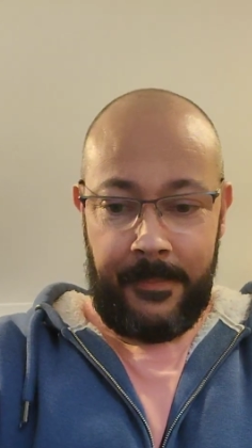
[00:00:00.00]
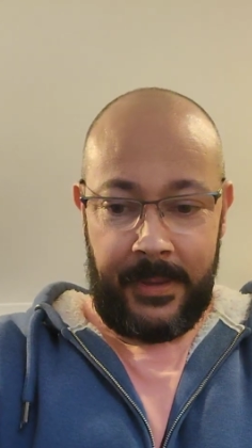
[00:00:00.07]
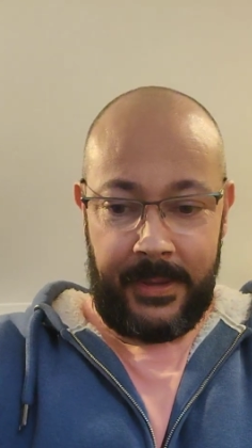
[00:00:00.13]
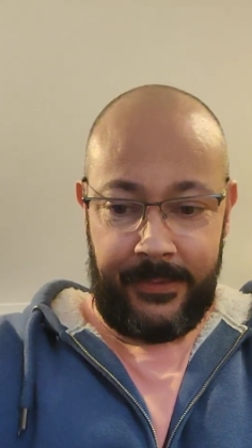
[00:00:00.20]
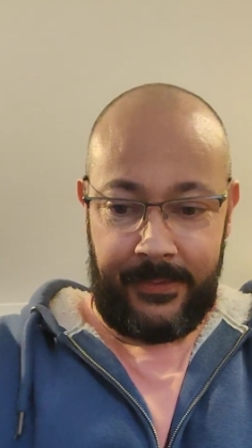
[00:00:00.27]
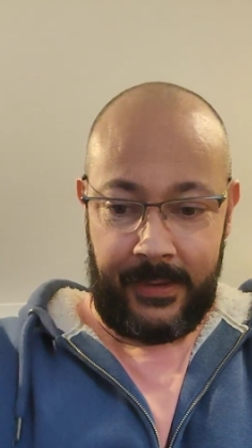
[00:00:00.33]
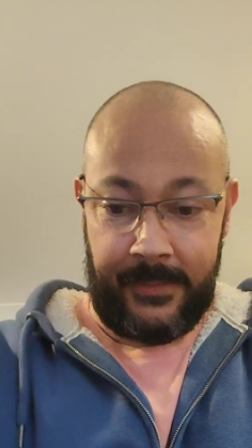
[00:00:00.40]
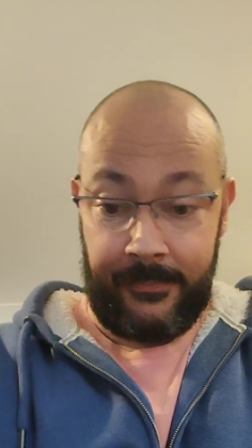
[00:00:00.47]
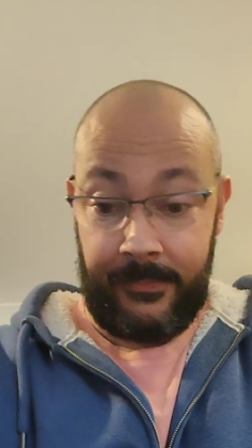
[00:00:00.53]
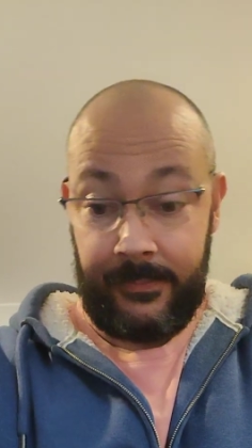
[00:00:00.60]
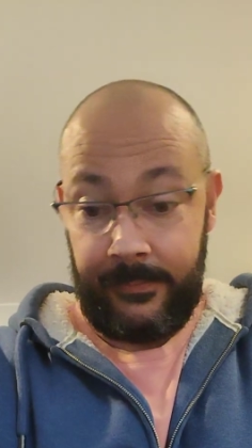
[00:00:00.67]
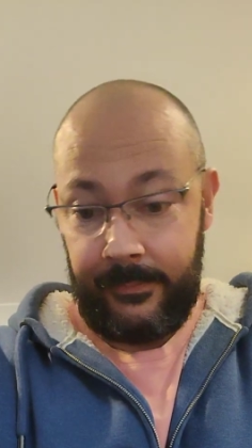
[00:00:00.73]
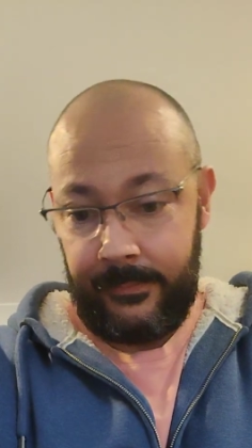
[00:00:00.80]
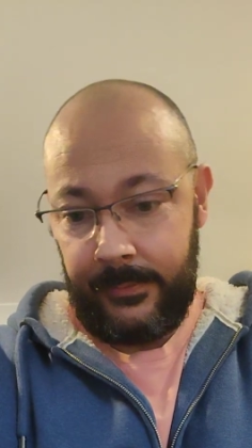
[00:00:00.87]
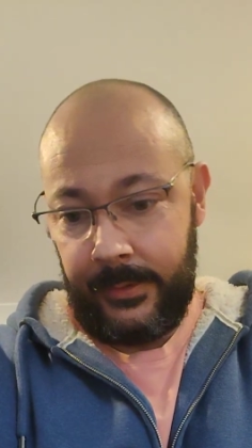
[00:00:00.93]
but um,
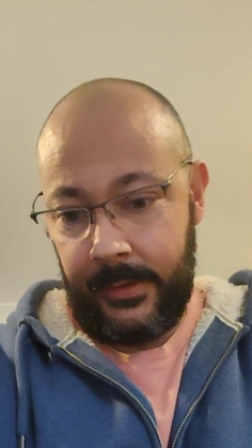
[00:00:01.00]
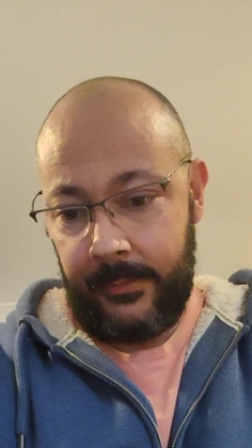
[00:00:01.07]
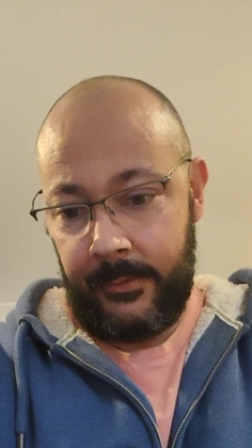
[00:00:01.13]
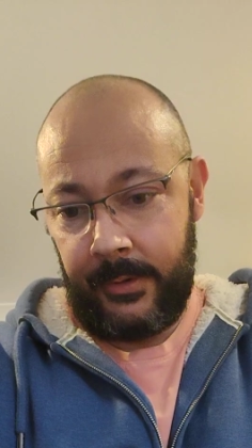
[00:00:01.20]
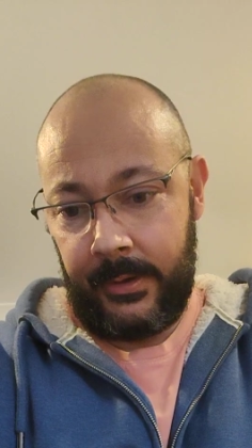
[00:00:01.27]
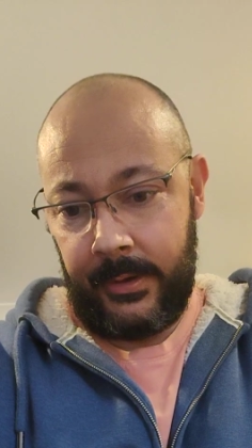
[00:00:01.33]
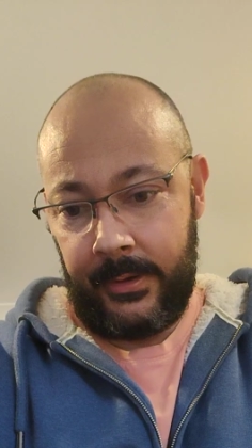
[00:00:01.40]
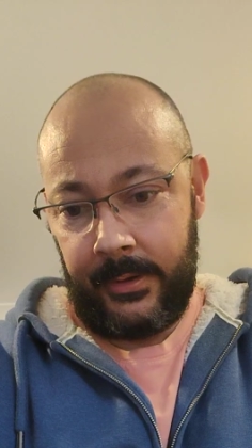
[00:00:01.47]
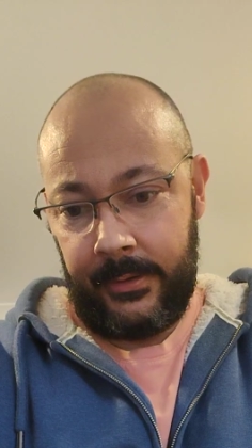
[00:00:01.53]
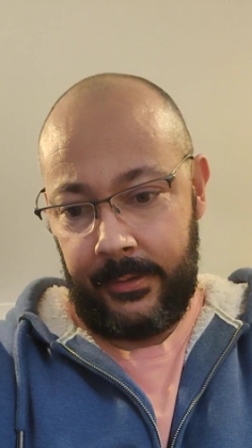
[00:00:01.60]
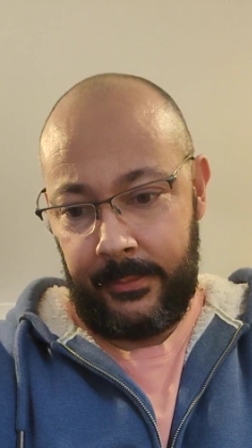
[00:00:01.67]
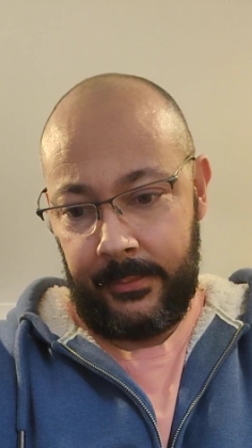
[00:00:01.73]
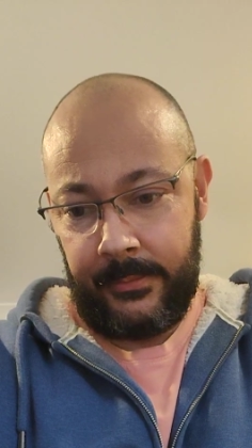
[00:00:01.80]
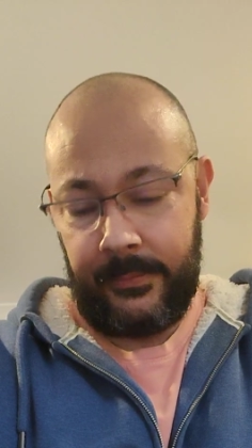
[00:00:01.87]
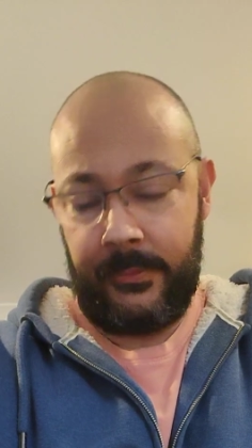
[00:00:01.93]
still very nice.
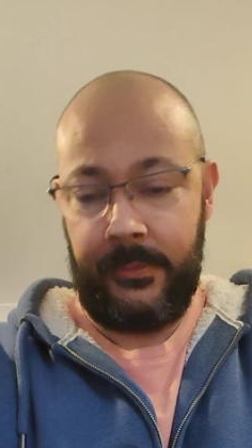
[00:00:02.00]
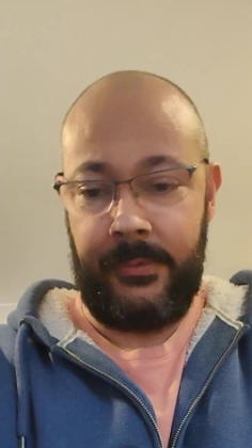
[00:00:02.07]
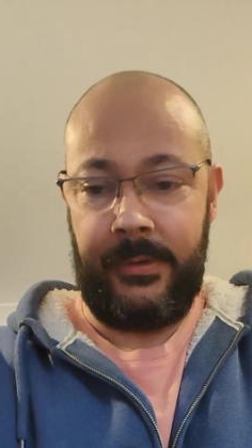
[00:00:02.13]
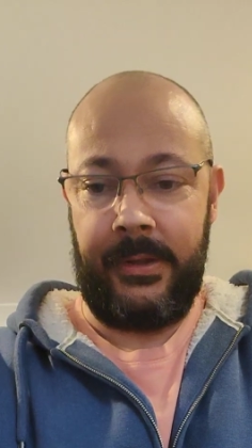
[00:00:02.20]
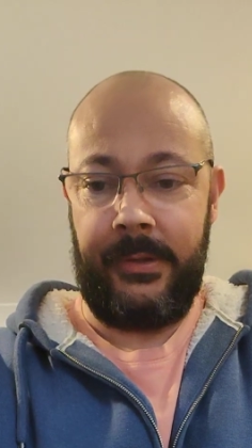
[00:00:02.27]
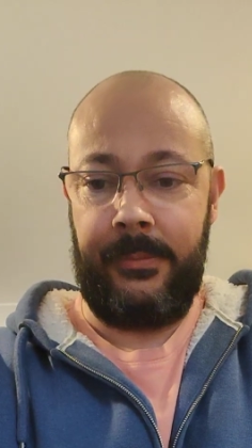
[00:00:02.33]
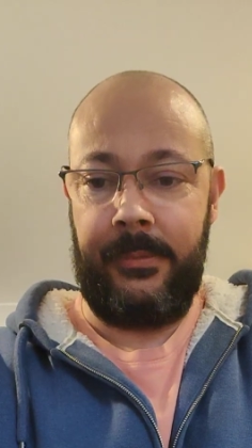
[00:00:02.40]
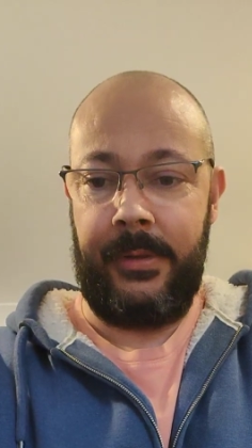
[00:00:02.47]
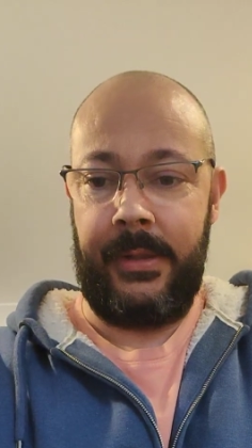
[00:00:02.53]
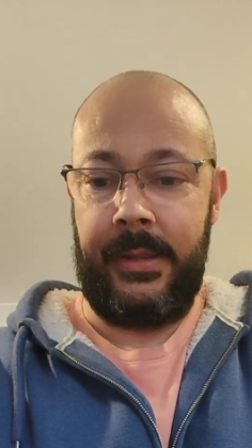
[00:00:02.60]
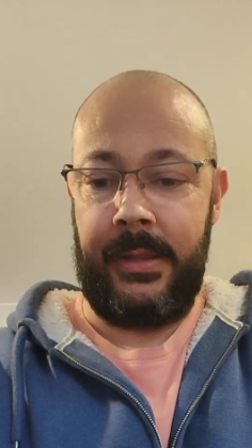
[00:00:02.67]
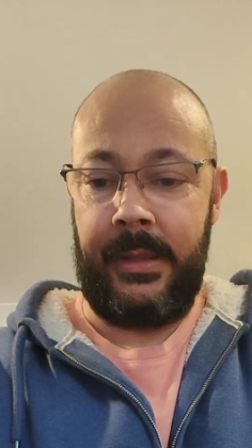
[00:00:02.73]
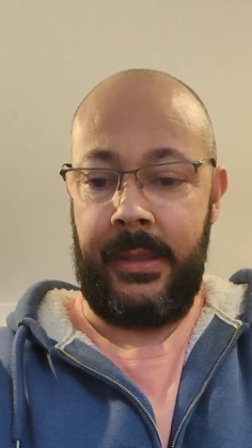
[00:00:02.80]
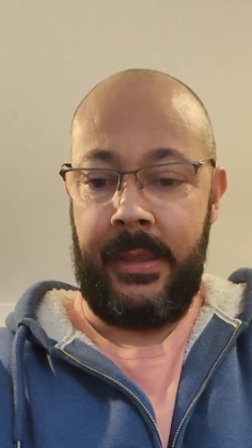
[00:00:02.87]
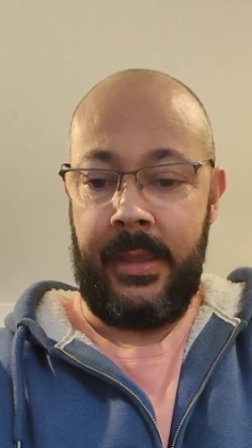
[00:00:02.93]
What's 4.6 on it
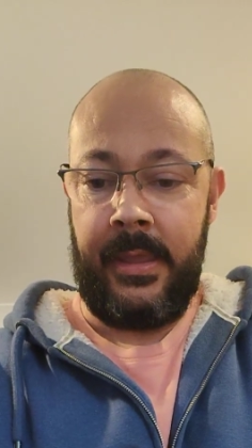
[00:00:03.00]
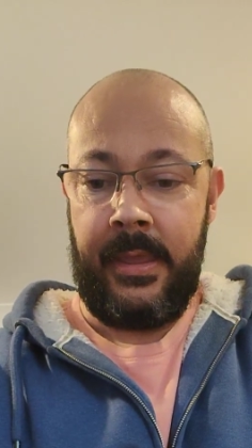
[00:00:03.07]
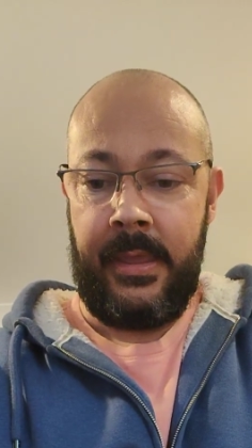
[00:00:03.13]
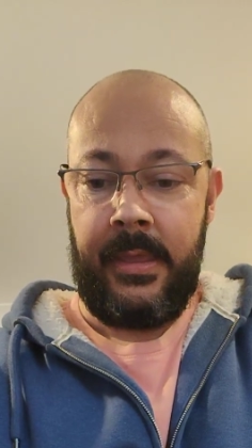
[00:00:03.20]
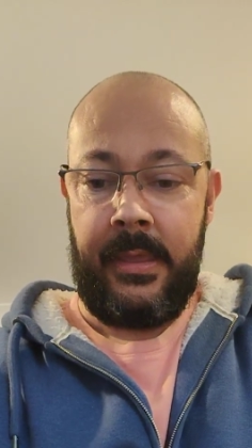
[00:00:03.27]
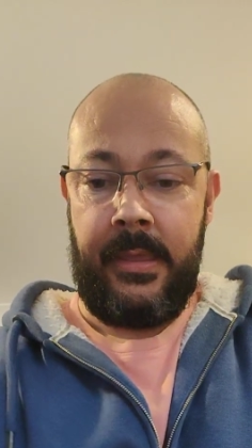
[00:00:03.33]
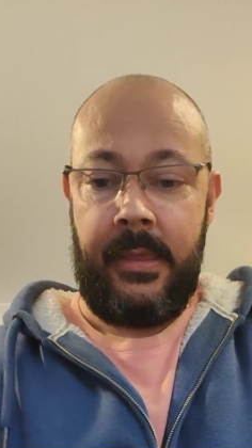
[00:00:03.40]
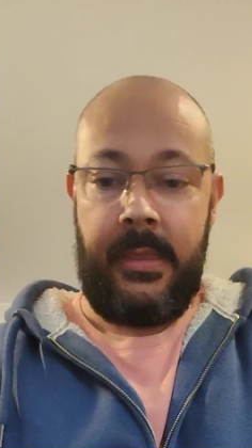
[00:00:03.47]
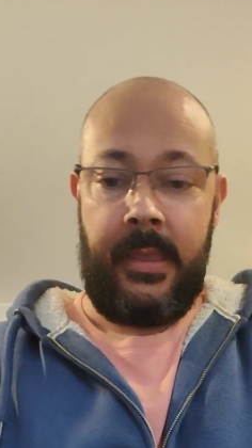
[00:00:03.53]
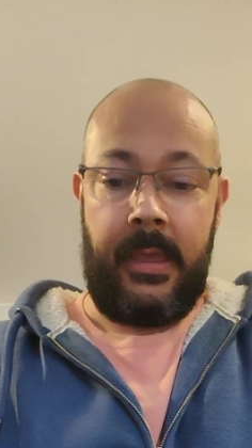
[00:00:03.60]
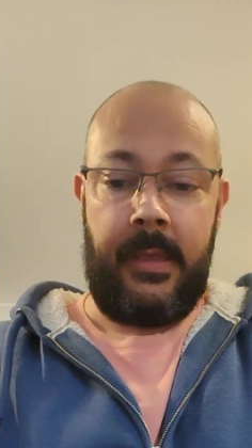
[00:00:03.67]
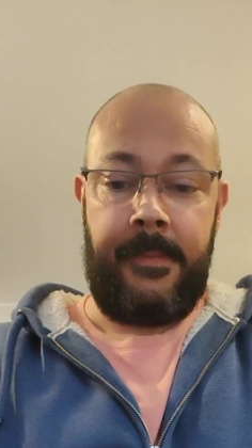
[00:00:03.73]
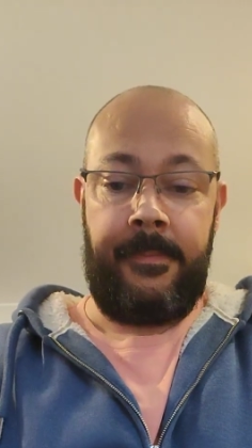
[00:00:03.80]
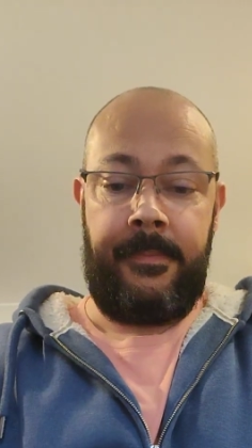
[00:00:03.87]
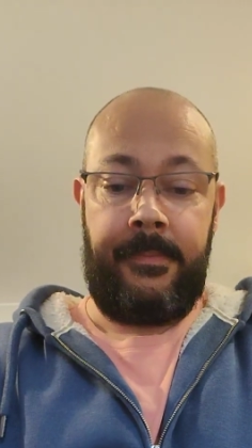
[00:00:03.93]
here?
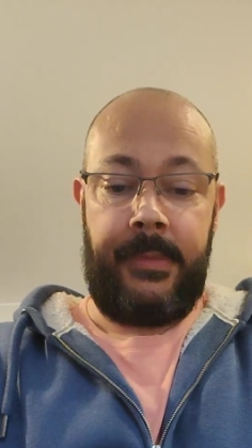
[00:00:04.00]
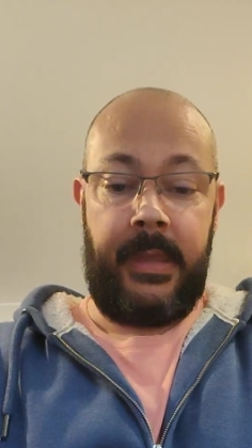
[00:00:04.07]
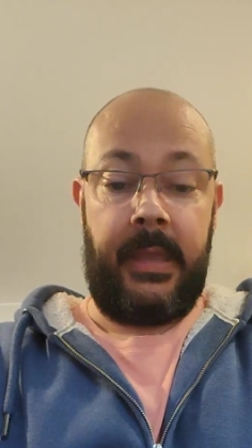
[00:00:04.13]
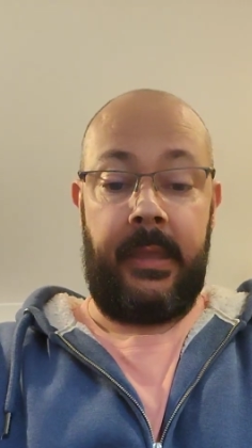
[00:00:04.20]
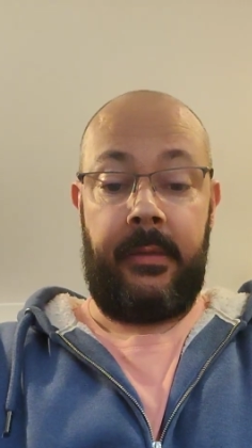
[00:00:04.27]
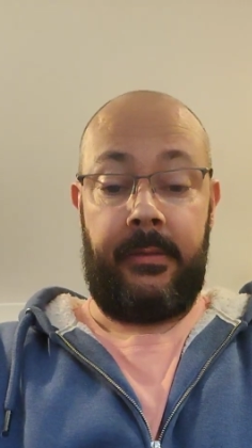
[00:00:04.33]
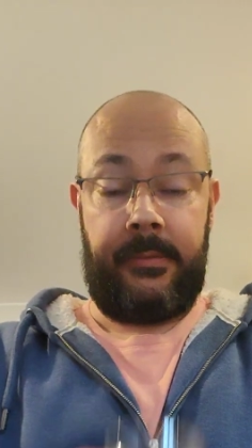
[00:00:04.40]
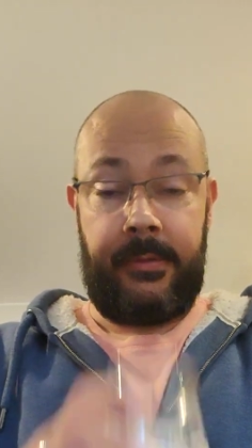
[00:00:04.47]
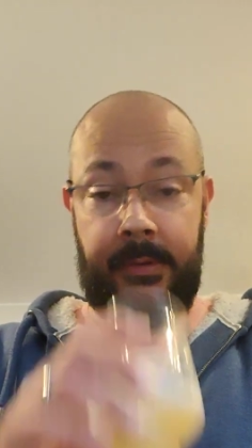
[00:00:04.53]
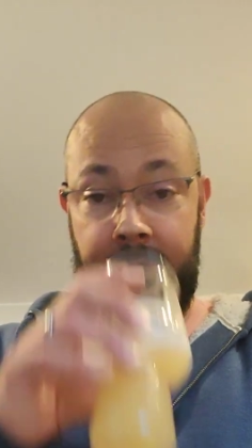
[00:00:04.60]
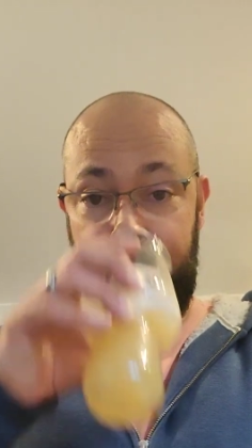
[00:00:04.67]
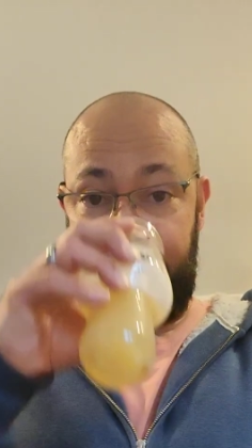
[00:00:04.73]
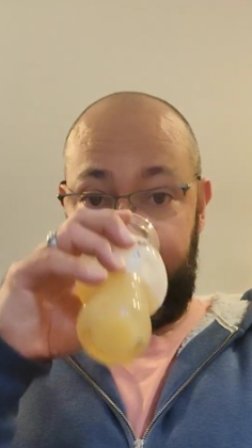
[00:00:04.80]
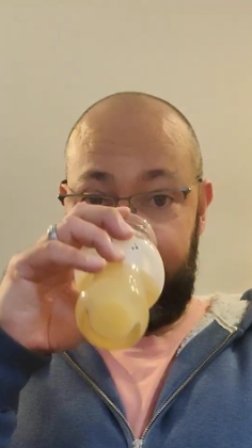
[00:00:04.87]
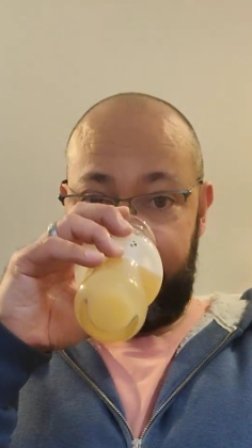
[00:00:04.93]
Um, yeah, it's
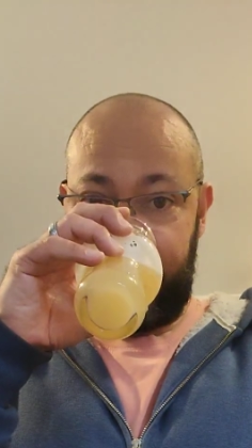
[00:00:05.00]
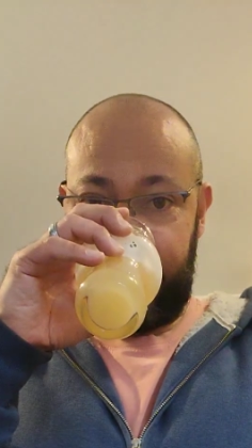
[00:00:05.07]
nice.